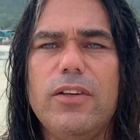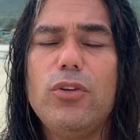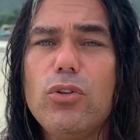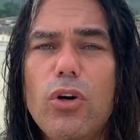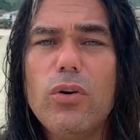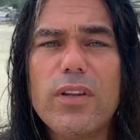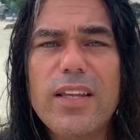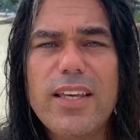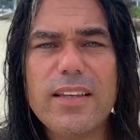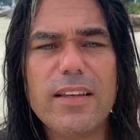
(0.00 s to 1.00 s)
You don't
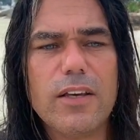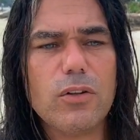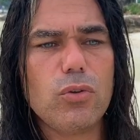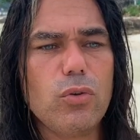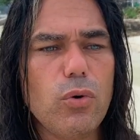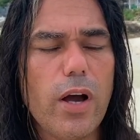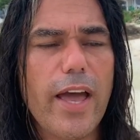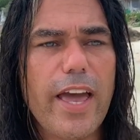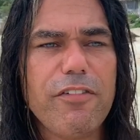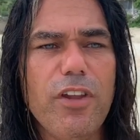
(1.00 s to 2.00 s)
need to
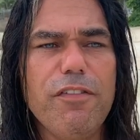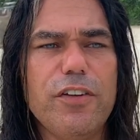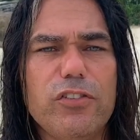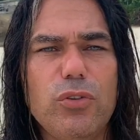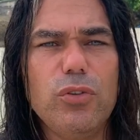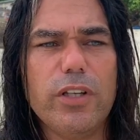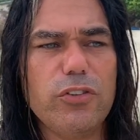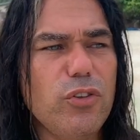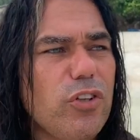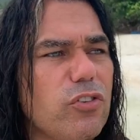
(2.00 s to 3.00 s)
have an office to do
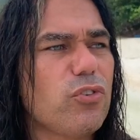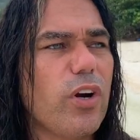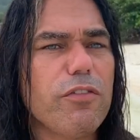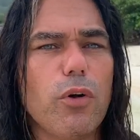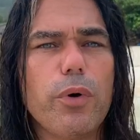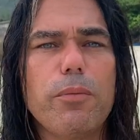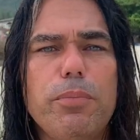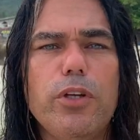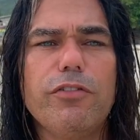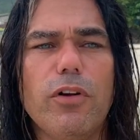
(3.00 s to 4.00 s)
this. You just travel with a
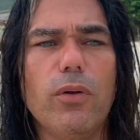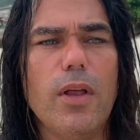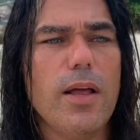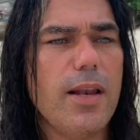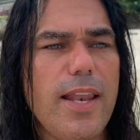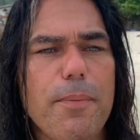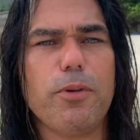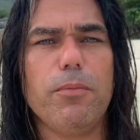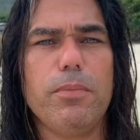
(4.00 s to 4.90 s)
beautiful laptop.